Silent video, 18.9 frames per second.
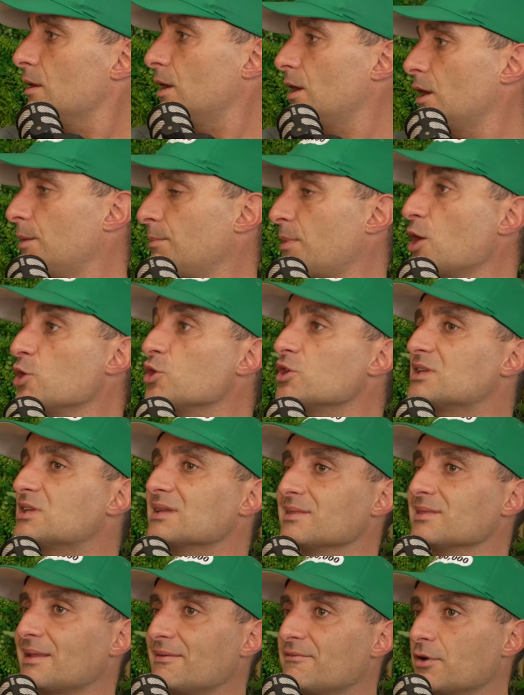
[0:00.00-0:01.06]
Okay, um, how you
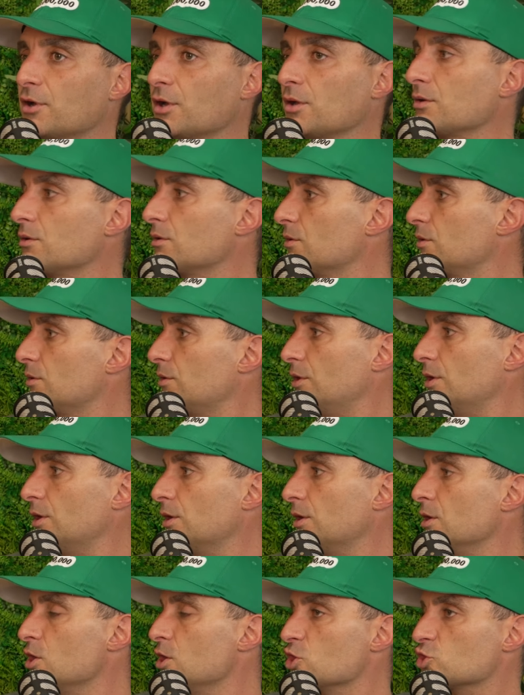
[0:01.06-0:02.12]
deliver
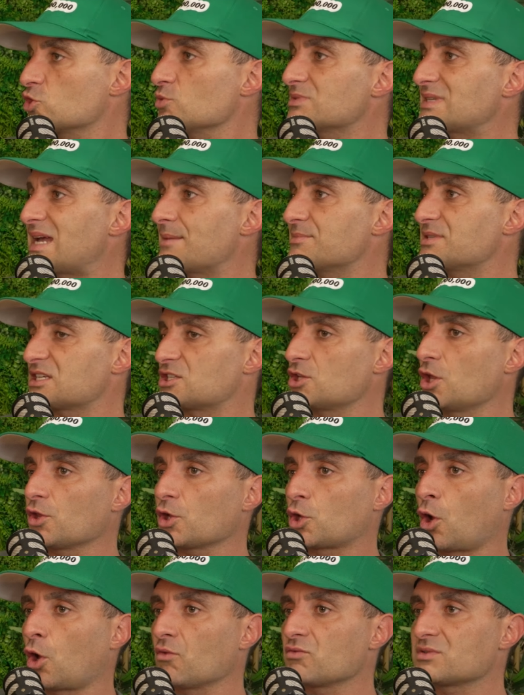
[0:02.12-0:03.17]
the. Sometimes it's not
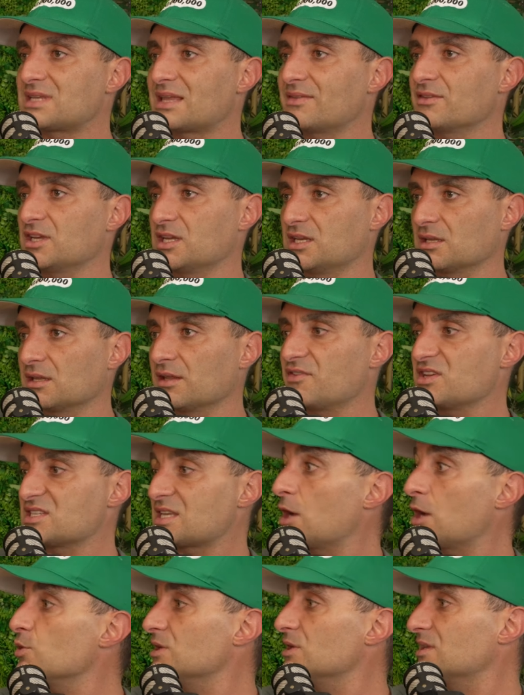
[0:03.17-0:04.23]
the content that you deliver; it's
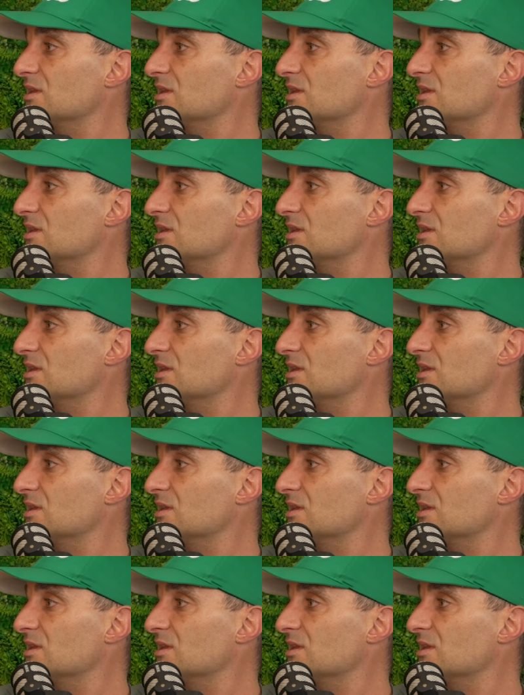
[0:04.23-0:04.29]
how you